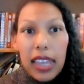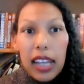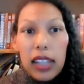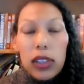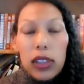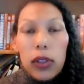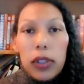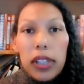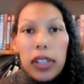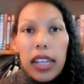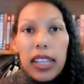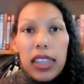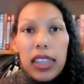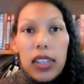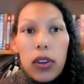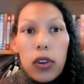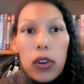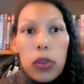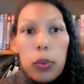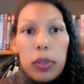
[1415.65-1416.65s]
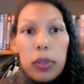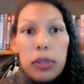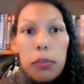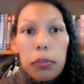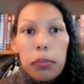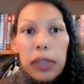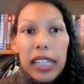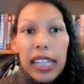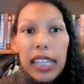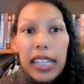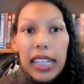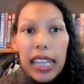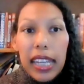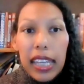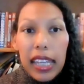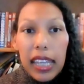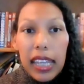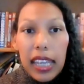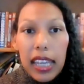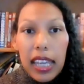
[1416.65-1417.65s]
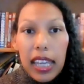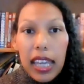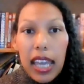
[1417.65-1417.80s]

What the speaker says: that it looked like the earth was bleeding,